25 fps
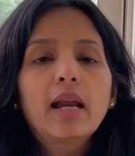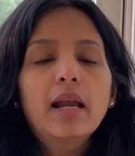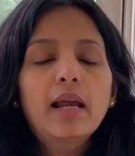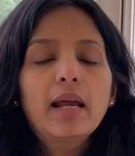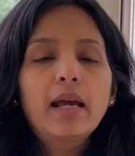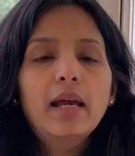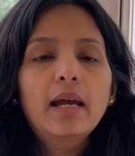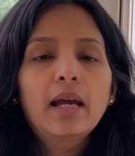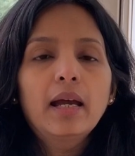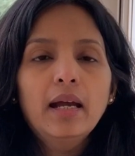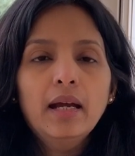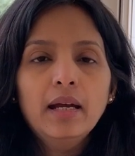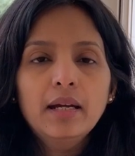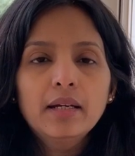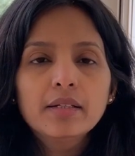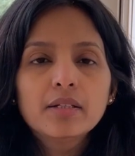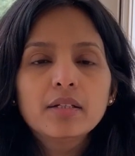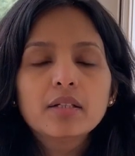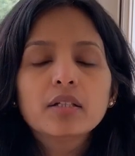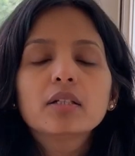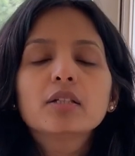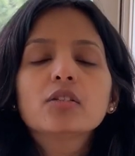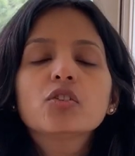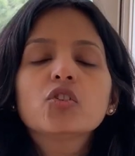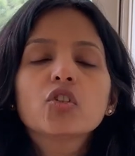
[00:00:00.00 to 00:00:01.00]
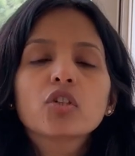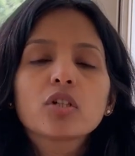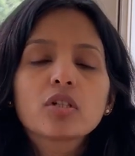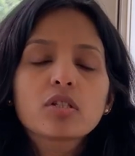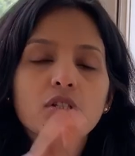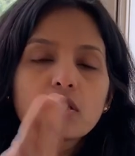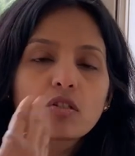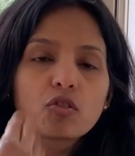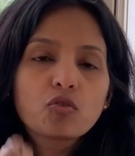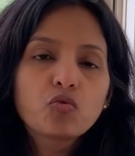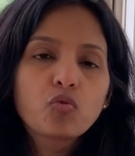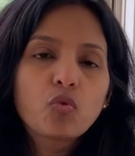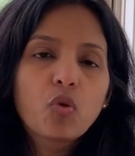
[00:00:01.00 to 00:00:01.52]
and
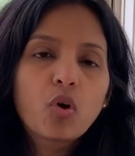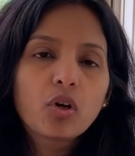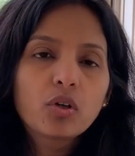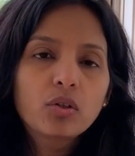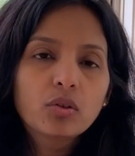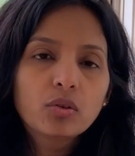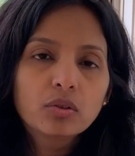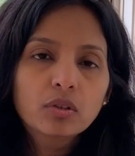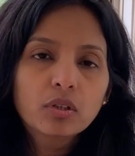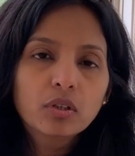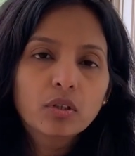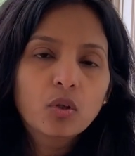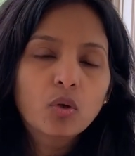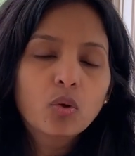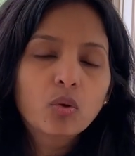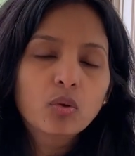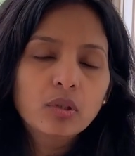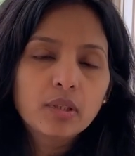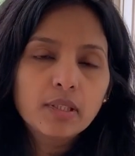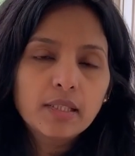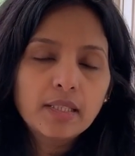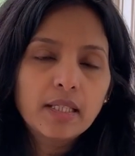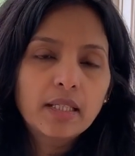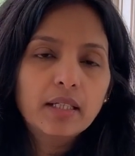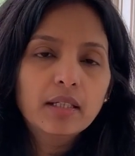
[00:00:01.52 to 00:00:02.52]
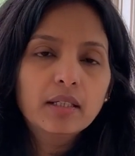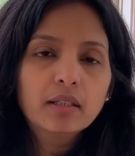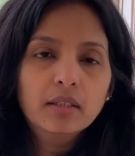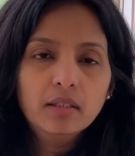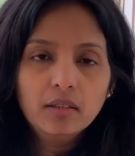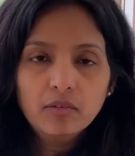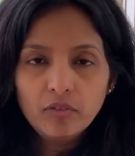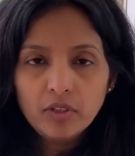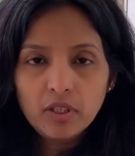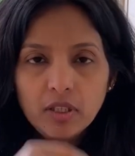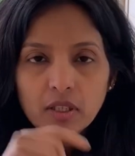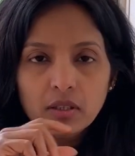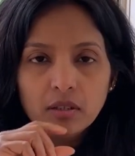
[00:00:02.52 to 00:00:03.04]
just swallow the whole thing
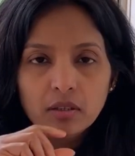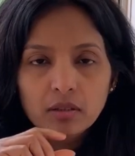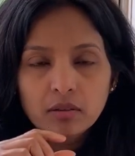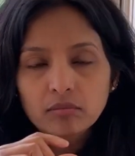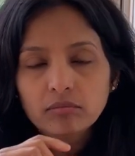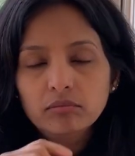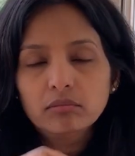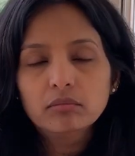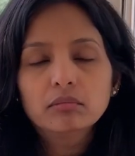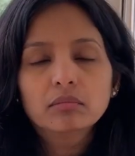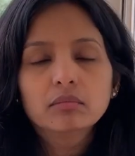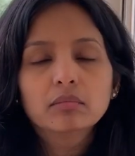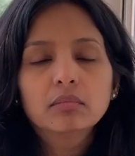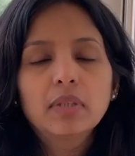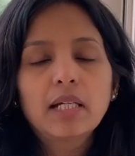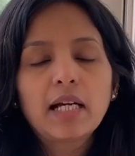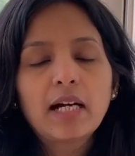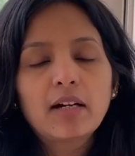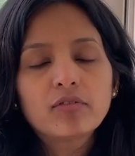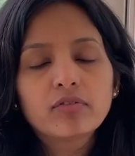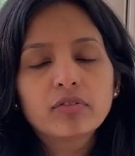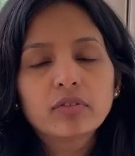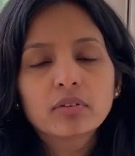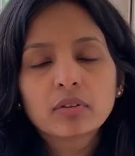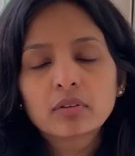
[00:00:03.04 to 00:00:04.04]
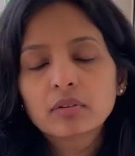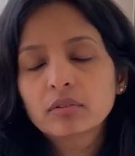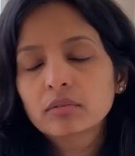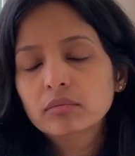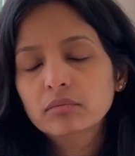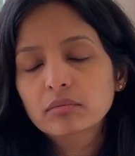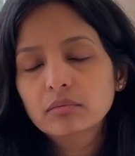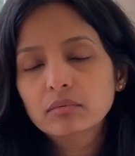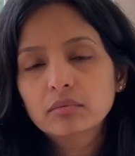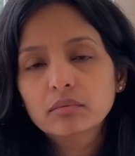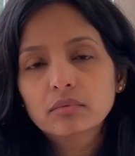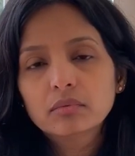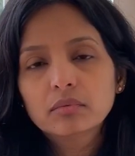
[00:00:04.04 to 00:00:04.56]
with a half a
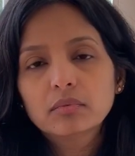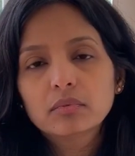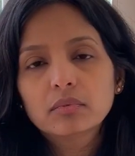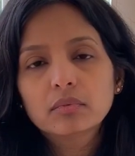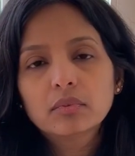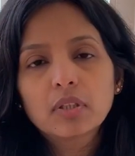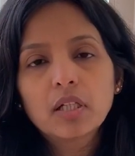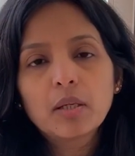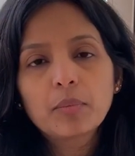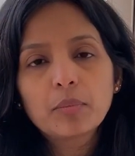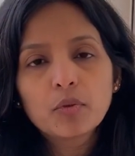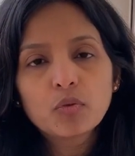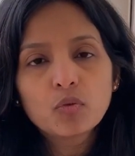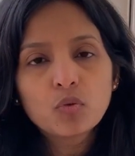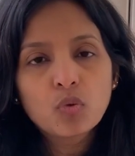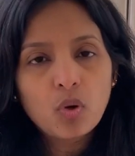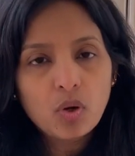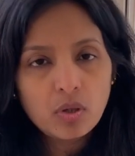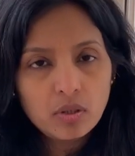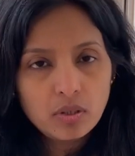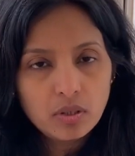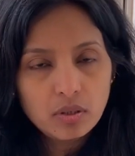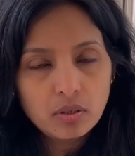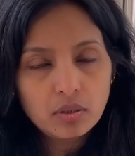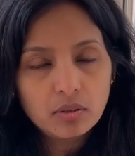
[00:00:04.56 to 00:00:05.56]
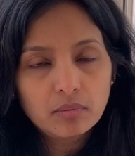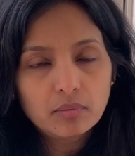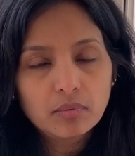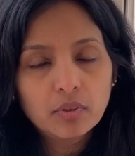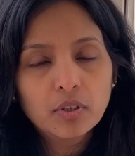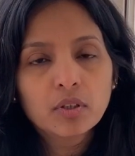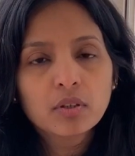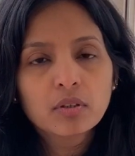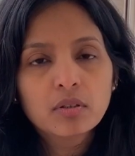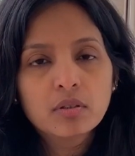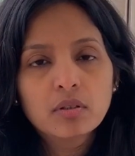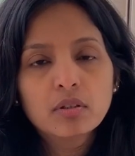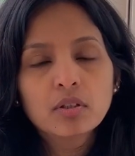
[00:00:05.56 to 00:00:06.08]
cup of water.
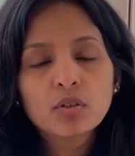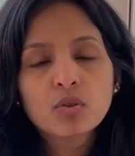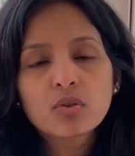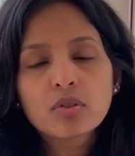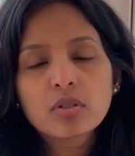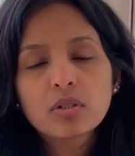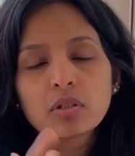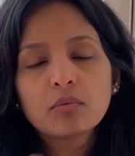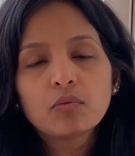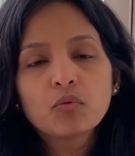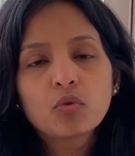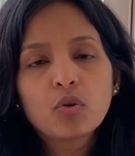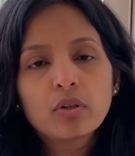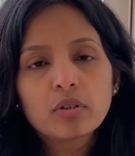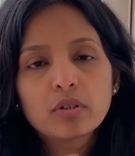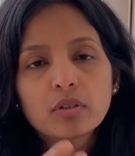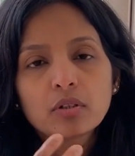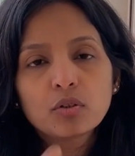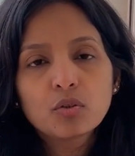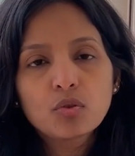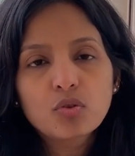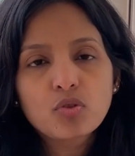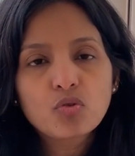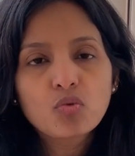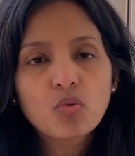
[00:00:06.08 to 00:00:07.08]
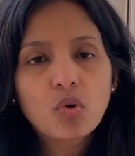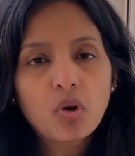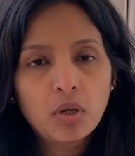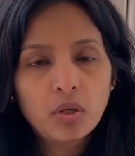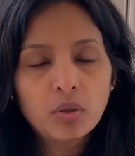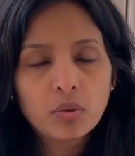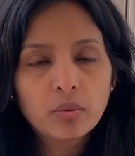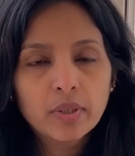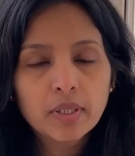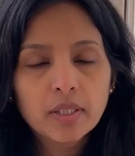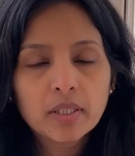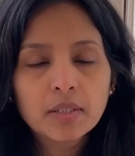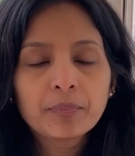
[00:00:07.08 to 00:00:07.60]
Use some water to swallow
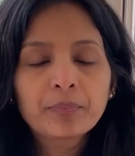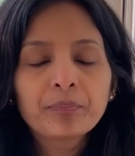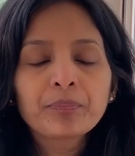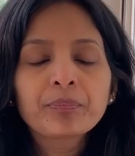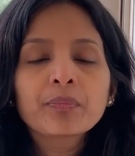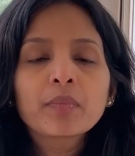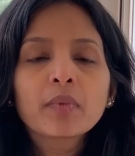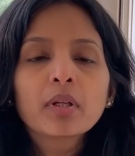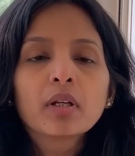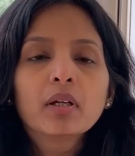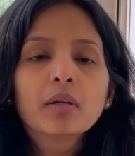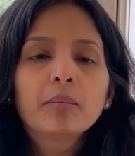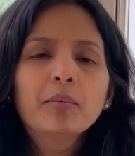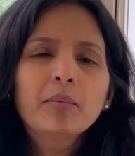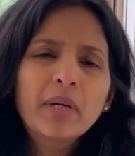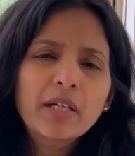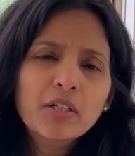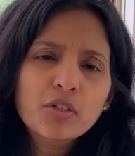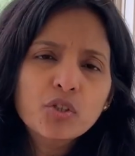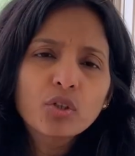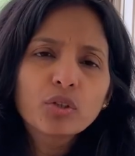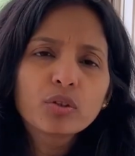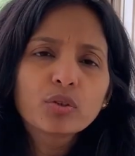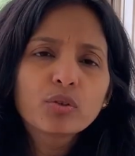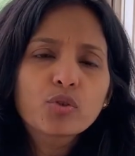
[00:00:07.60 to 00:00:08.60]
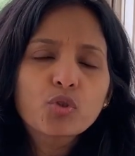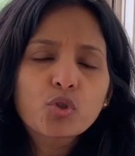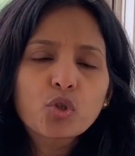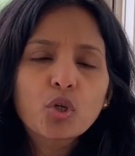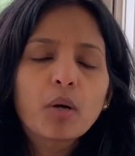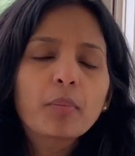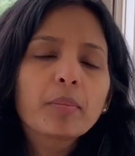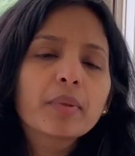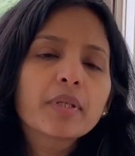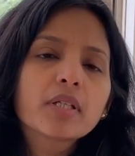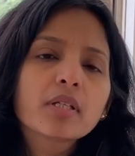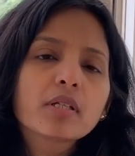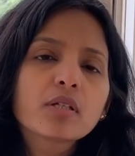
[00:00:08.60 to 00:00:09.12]
it. Make sure you
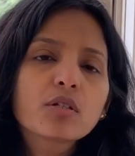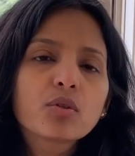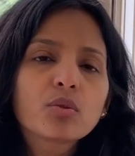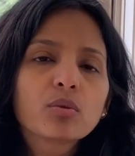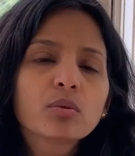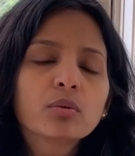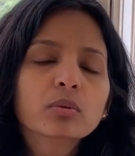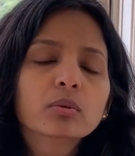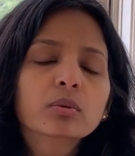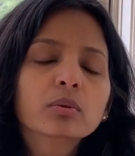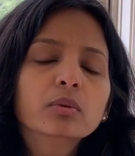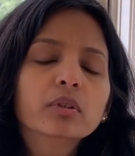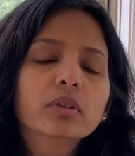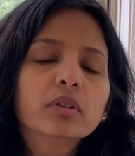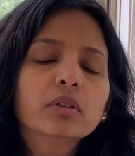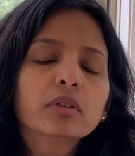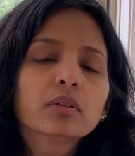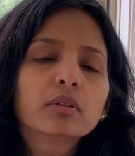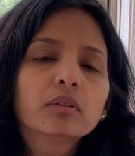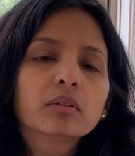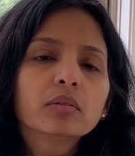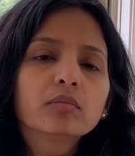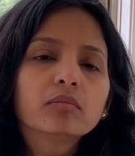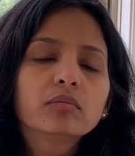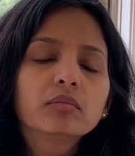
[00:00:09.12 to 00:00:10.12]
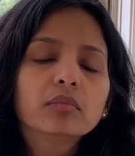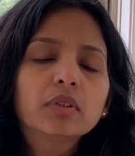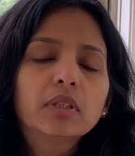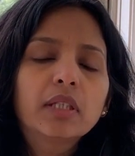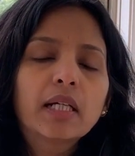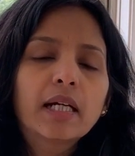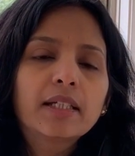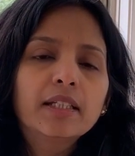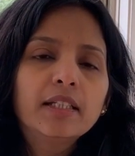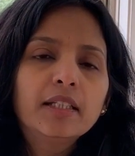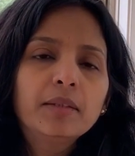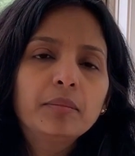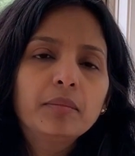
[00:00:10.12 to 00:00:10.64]
chop it into
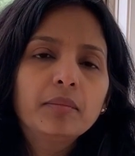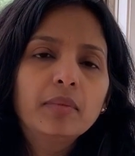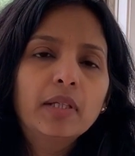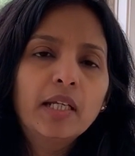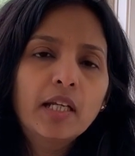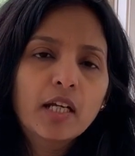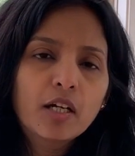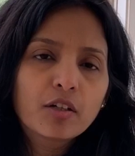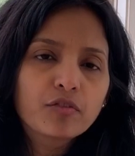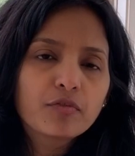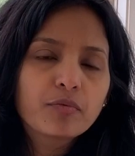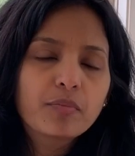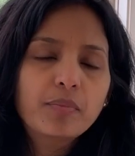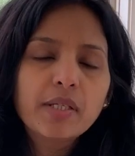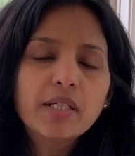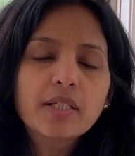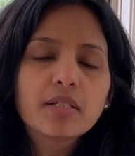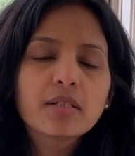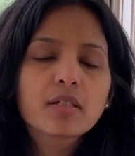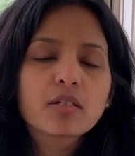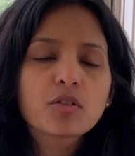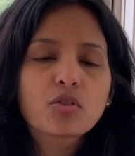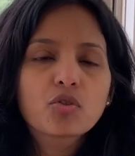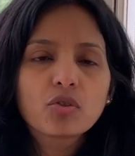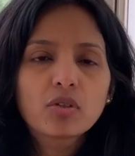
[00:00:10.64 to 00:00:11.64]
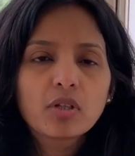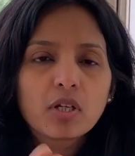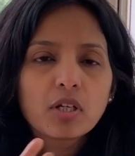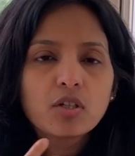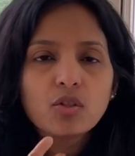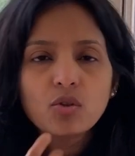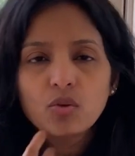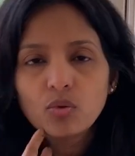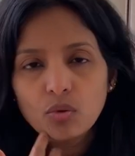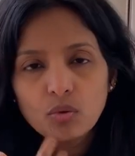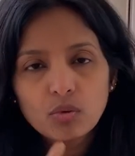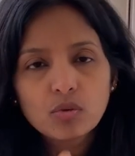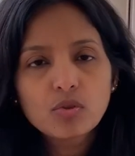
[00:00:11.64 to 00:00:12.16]
tiny enough pieces so that
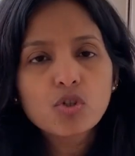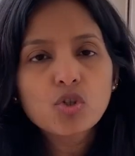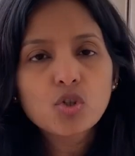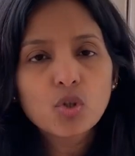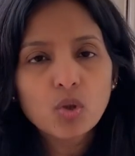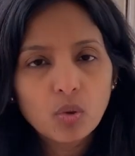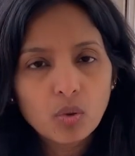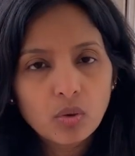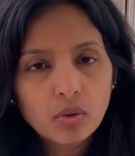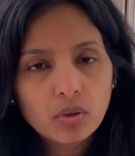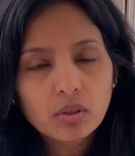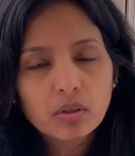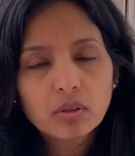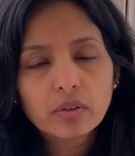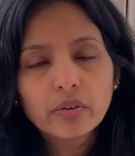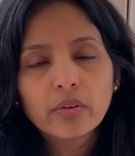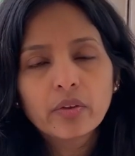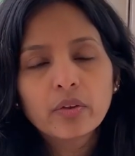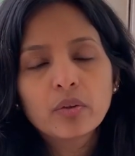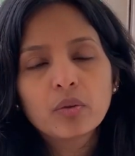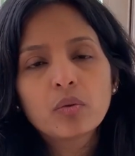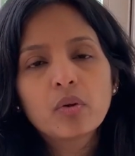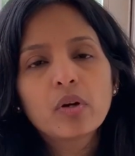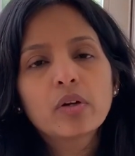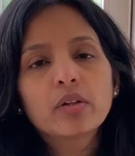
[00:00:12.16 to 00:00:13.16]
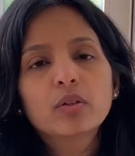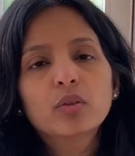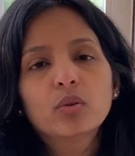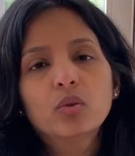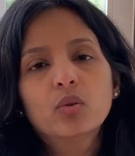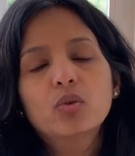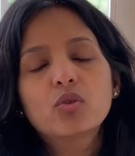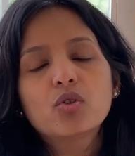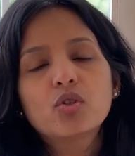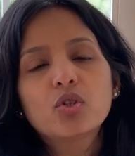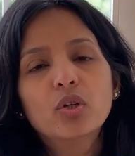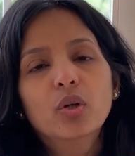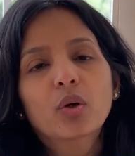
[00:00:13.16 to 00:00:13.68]
you don't choke. I don't want you to
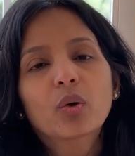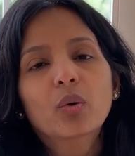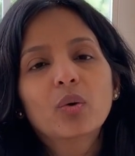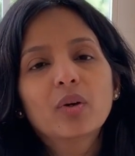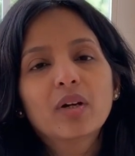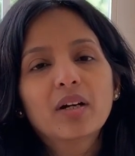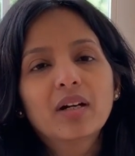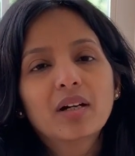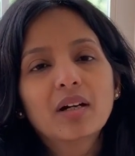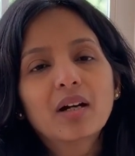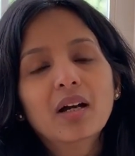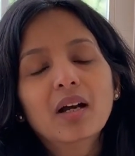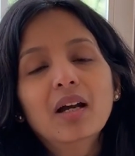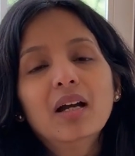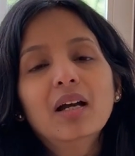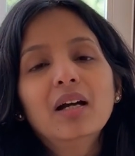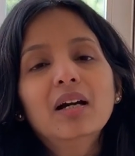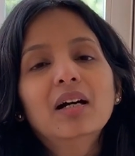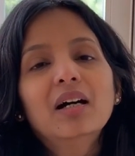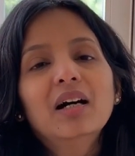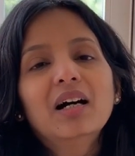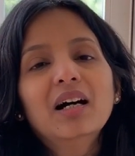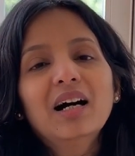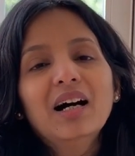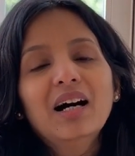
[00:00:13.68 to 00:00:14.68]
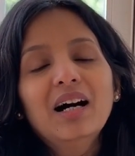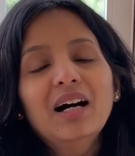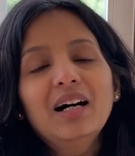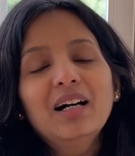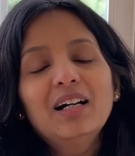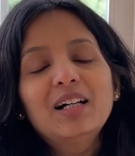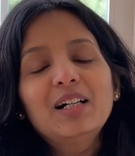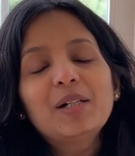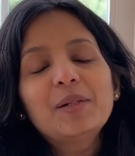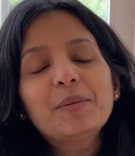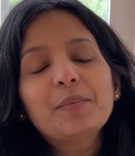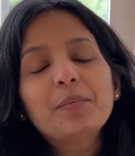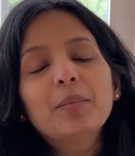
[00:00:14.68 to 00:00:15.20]
choke,
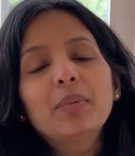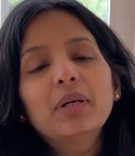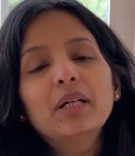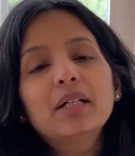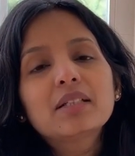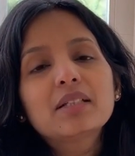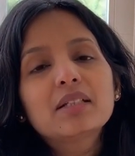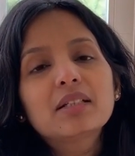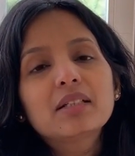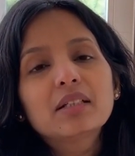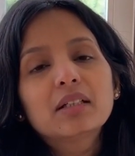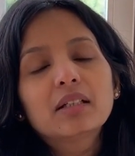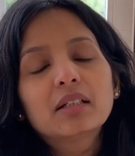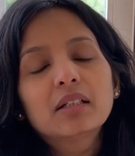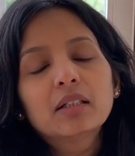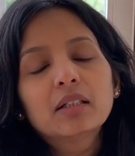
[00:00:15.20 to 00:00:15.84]
but